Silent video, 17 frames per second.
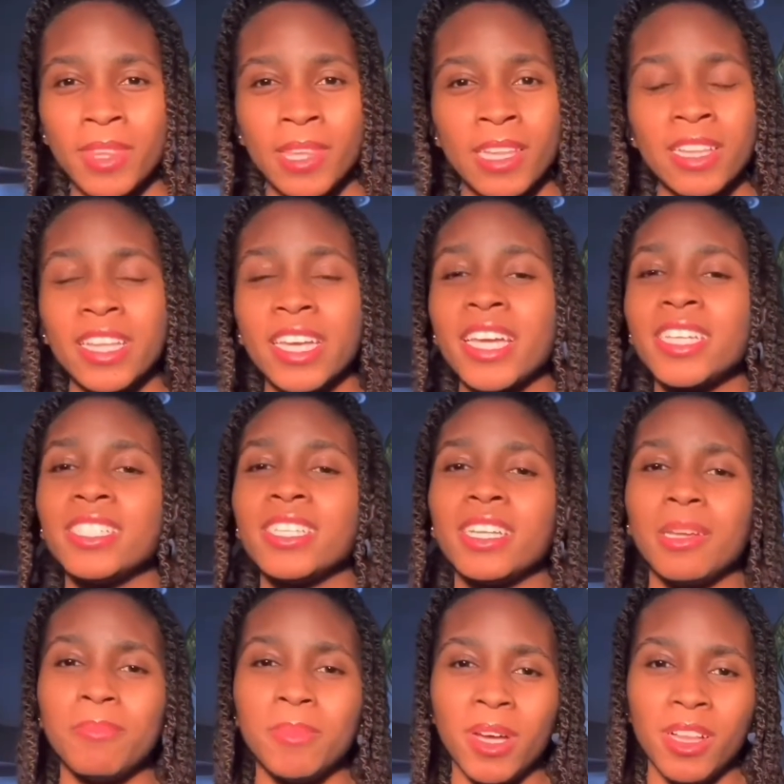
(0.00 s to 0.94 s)
Like I said,
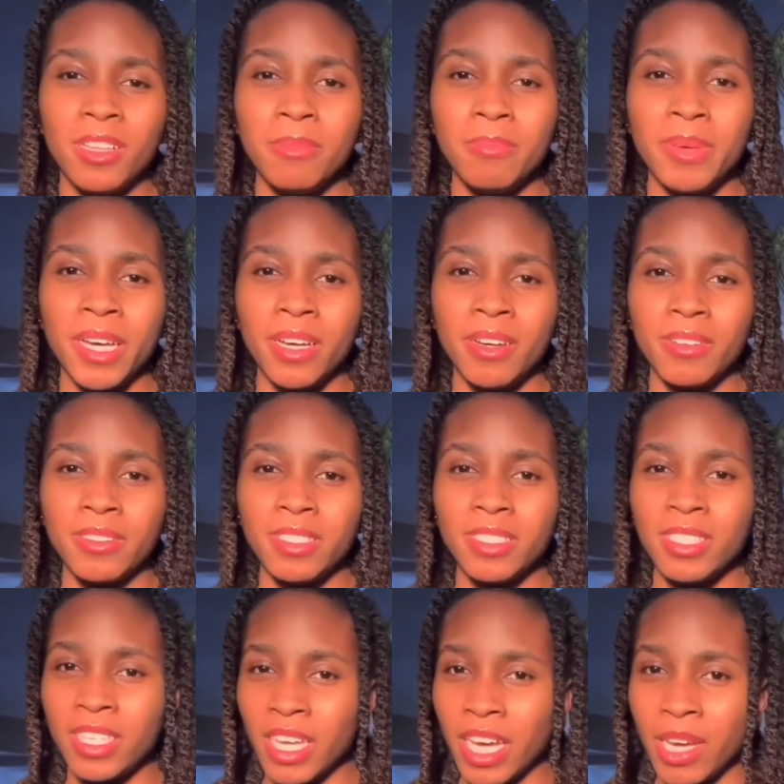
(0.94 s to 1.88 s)
I'm all about
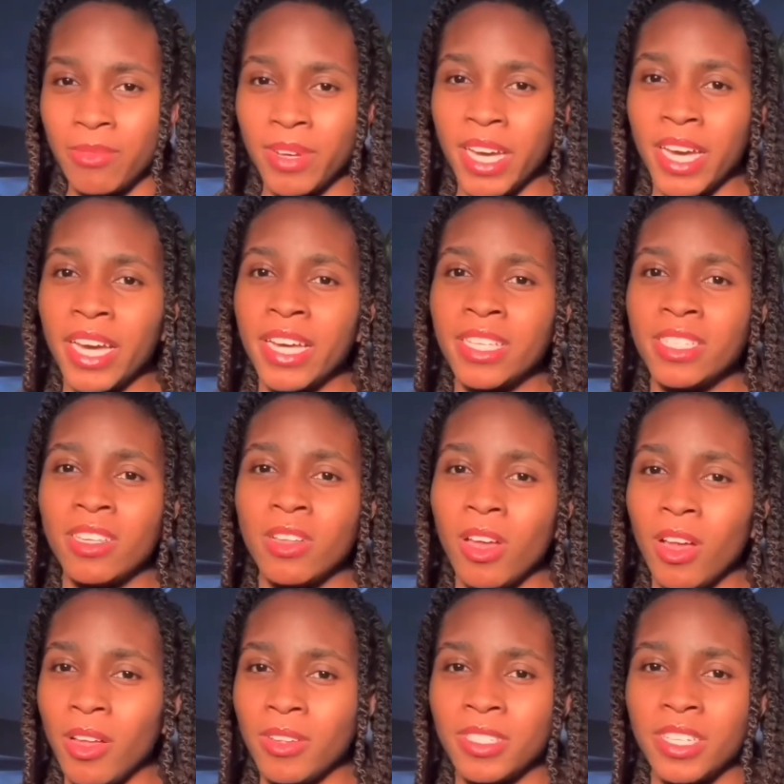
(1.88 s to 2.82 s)
DIYs and
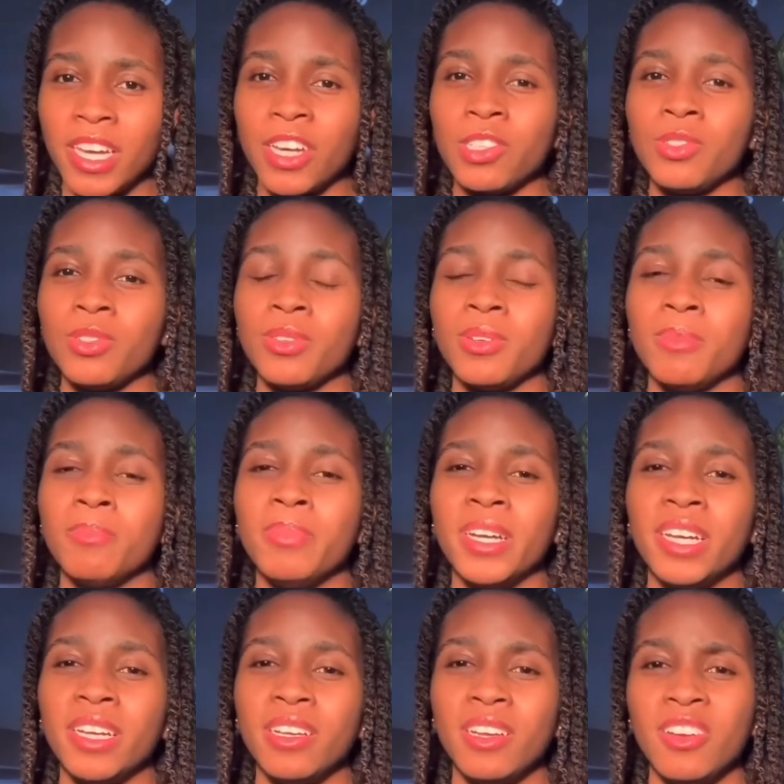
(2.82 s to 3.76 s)
all natural,
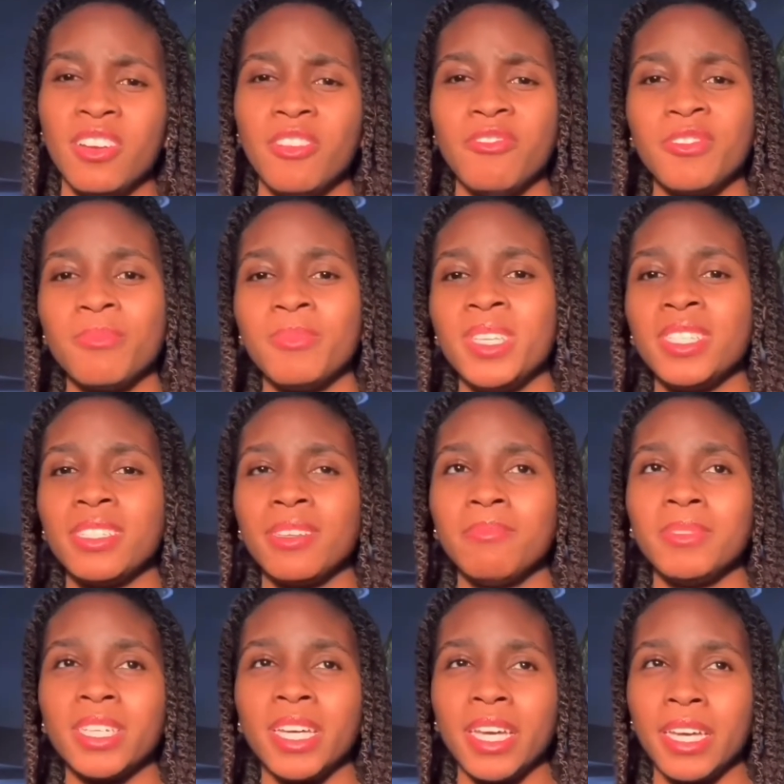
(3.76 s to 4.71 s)
but for me,
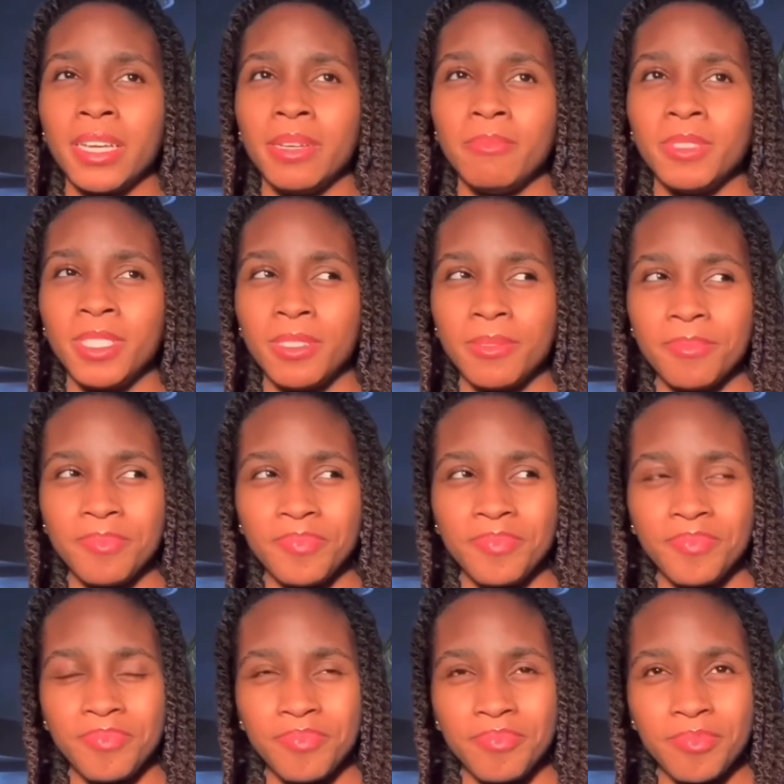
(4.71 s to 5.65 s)
sometimes
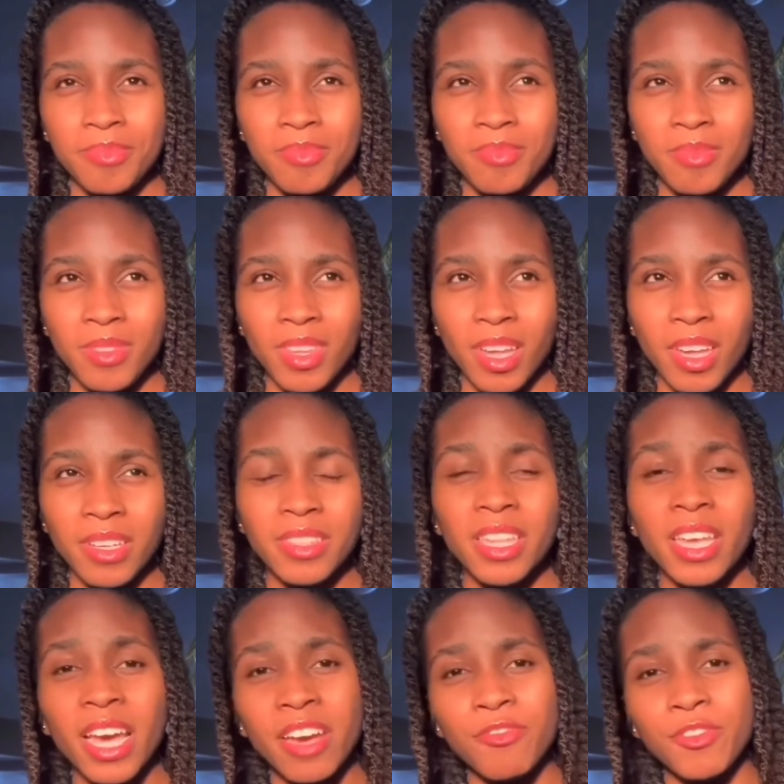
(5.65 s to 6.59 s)
the
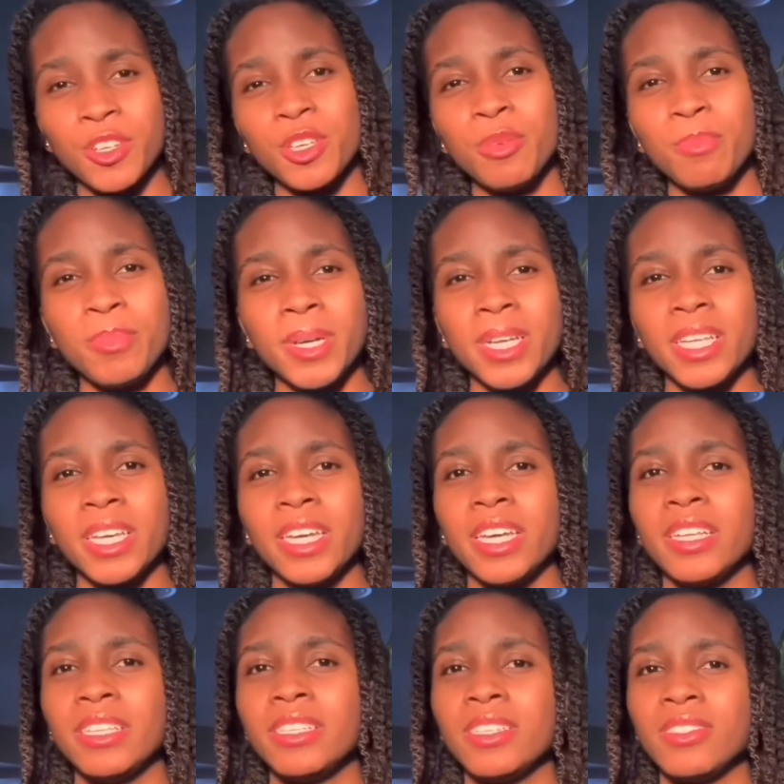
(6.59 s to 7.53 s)
effort you put
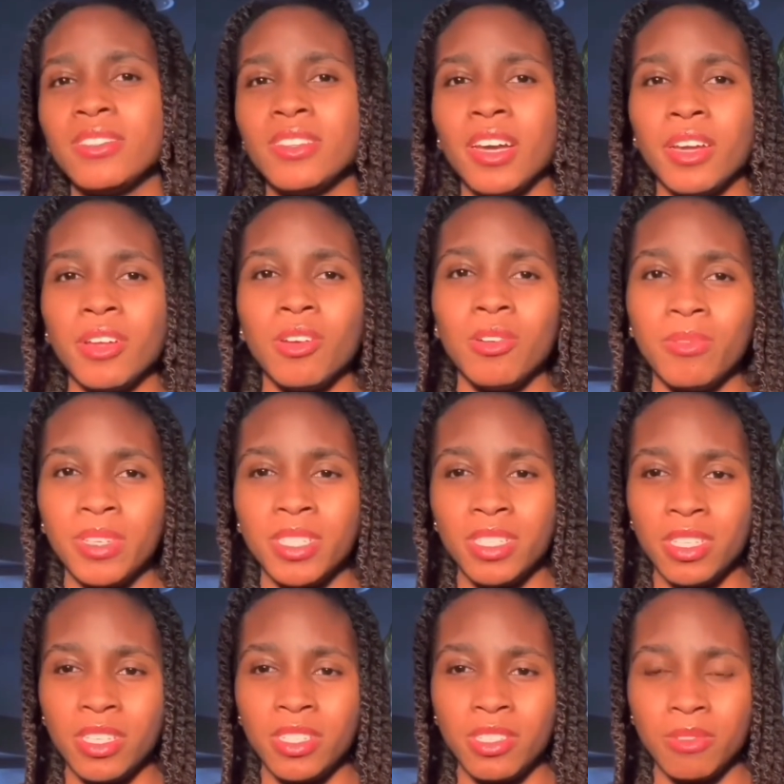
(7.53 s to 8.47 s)
in does not always
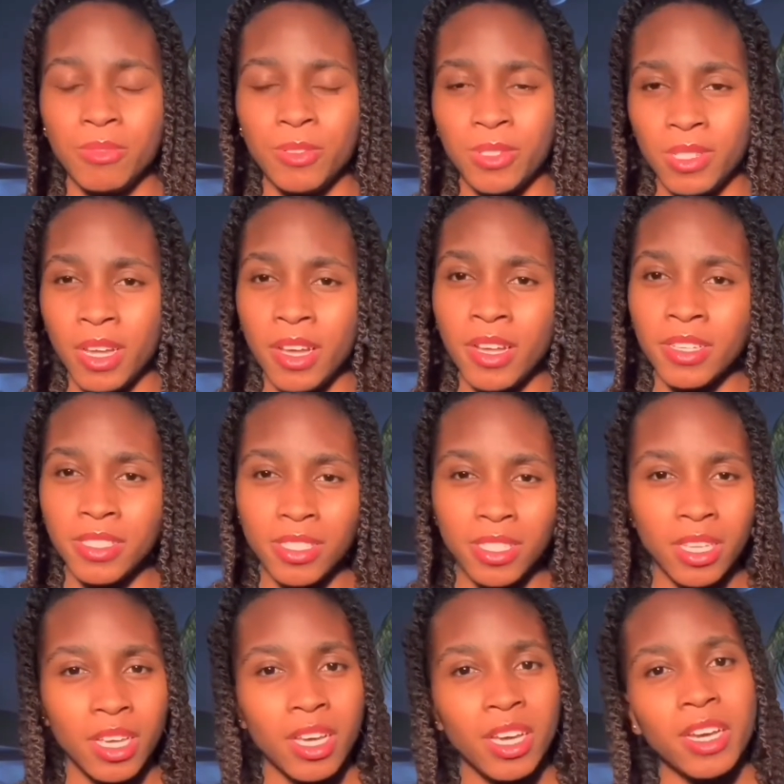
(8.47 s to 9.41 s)
lead to results.
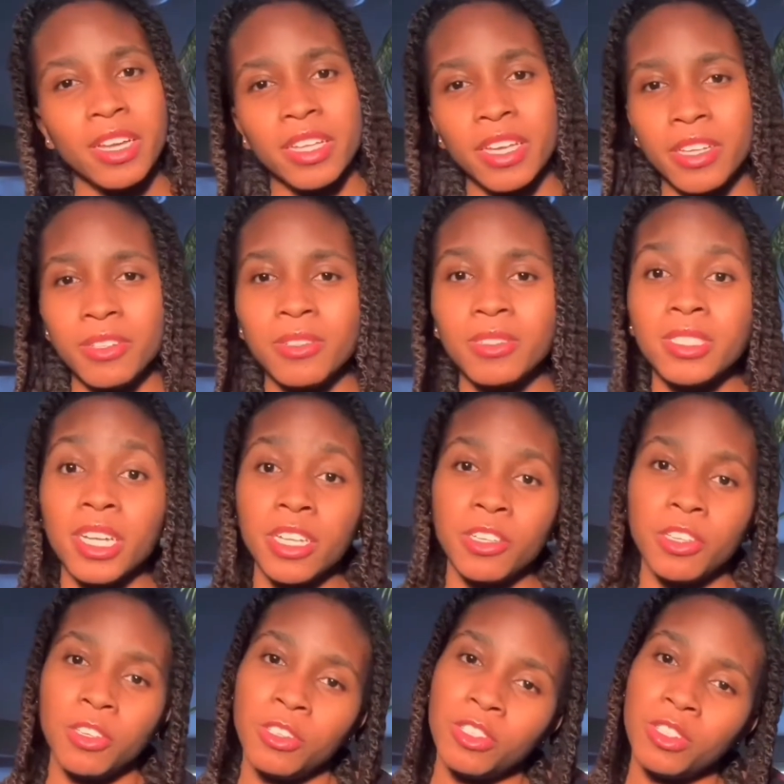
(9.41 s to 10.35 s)
And I know a lot of
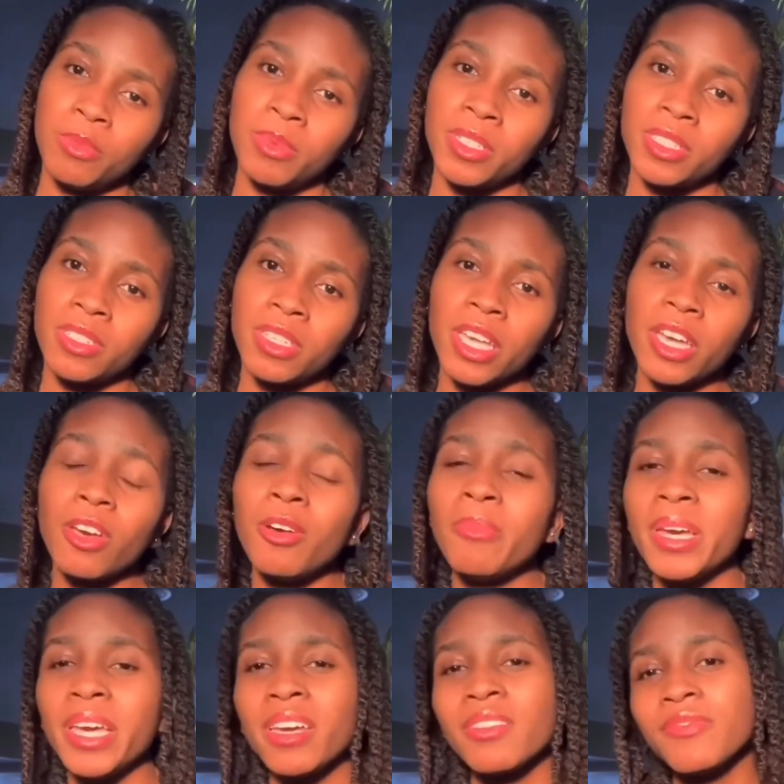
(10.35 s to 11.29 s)
YouTubers are like, oh, my
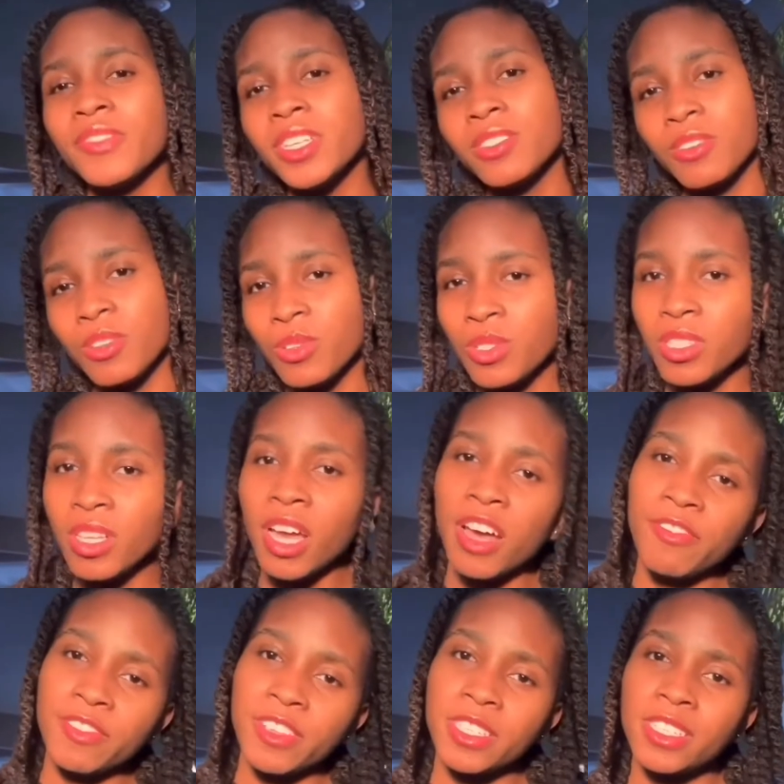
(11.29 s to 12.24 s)
hair felt so
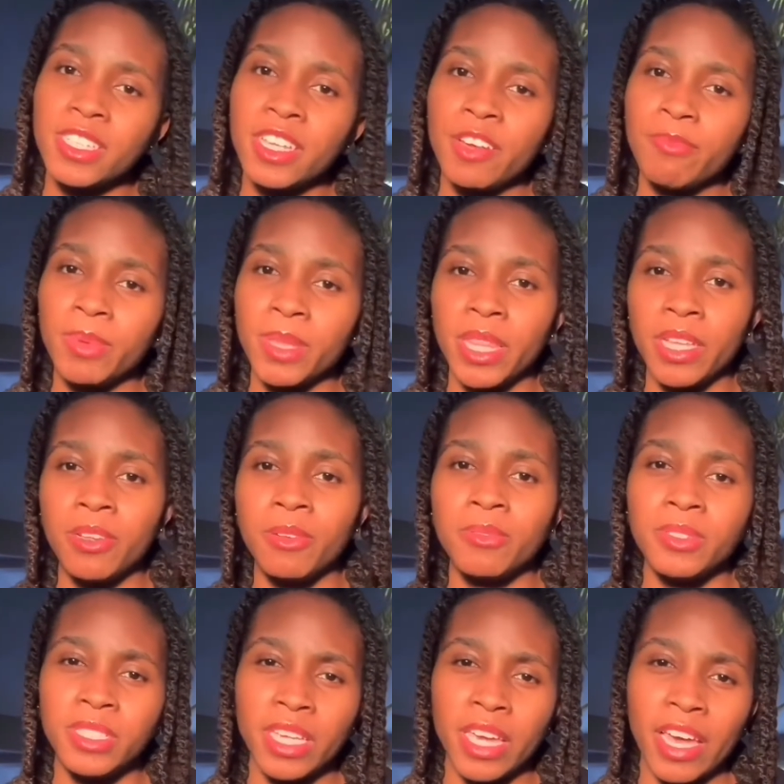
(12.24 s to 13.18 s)
soft and stuff, but they don't
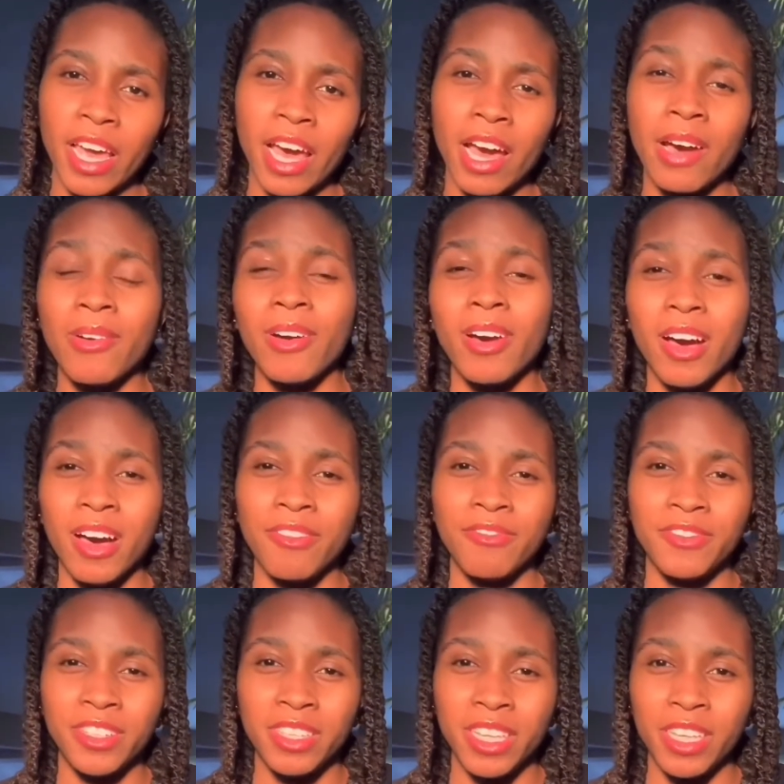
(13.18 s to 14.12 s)
say how
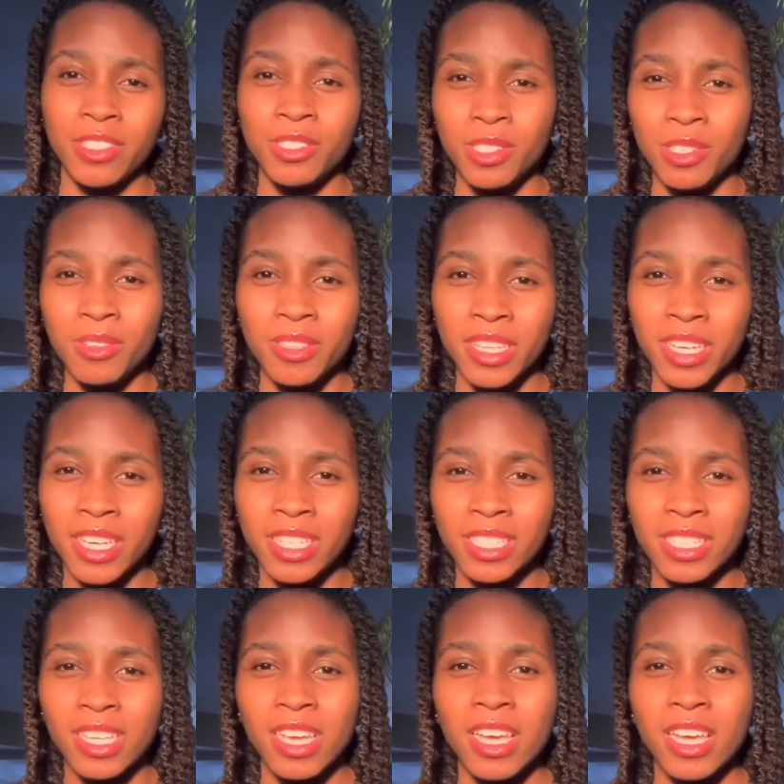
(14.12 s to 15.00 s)
often they do this.